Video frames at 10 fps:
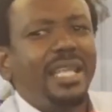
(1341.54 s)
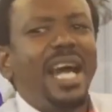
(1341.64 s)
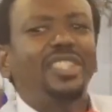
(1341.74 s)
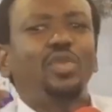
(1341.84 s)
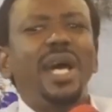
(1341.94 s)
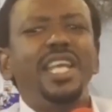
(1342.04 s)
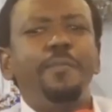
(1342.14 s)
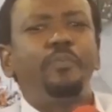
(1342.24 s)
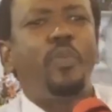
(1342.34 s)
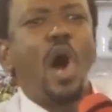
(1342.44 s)
man
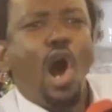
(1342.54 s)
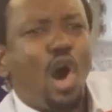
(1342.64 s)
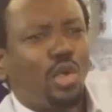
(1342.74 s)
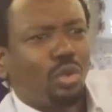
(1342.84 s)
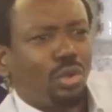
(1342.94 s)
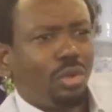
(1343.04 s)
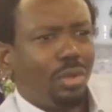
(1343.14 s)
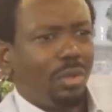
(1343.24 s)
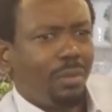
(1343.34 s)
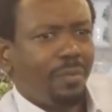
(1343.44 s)
actually born
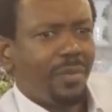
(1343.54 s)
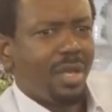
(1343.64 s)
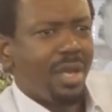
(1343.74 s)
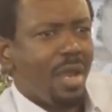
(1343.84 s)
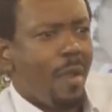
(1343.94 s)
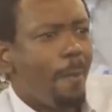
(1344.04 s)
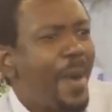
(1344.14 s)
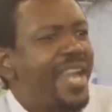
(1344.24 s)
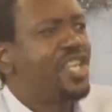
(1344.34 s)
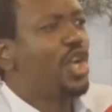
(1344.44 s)

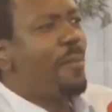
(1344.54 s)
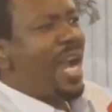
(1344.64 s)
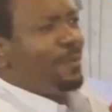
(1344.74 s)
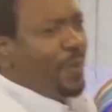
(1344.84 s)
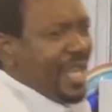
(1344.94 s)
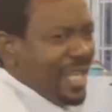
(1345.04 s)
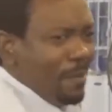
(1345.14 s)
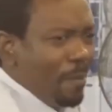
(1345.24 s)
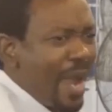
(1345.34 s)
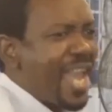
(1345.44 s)
by a human
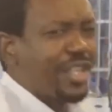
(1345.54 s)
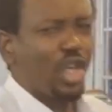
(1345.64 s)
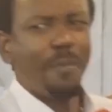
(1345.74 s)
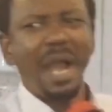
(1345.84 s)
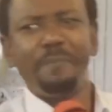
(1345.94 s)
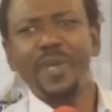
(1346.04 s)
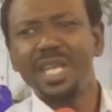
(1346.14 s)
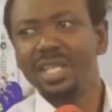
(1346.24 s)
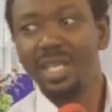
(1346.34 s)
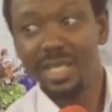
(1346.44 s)
being? By a human
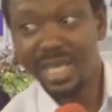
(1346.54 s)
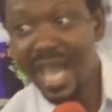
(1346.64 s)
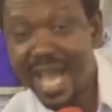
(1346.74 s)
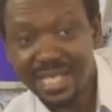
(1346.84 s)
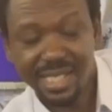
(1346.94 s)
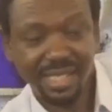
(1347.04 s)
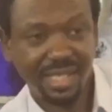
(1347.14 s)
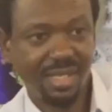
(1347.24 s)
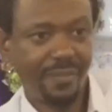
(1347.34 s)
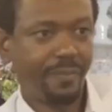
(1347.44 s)
being?
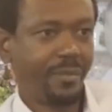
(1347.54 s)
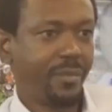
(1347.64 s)
Yes.